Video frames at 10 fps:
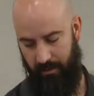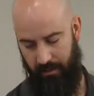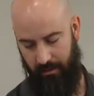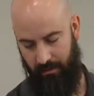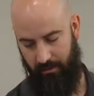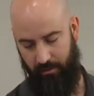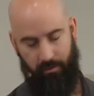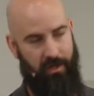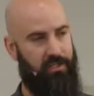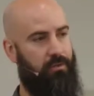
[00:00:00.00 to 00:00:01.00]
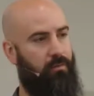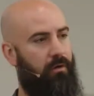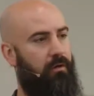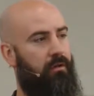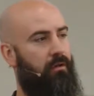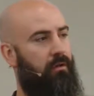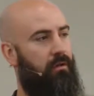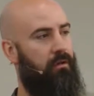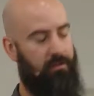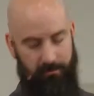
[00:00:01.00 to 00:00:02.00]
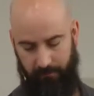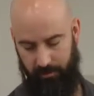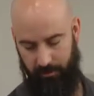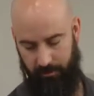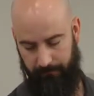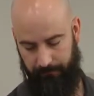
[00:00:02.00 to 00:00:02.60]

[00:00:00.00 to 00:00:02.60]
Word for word: in Christward devotion.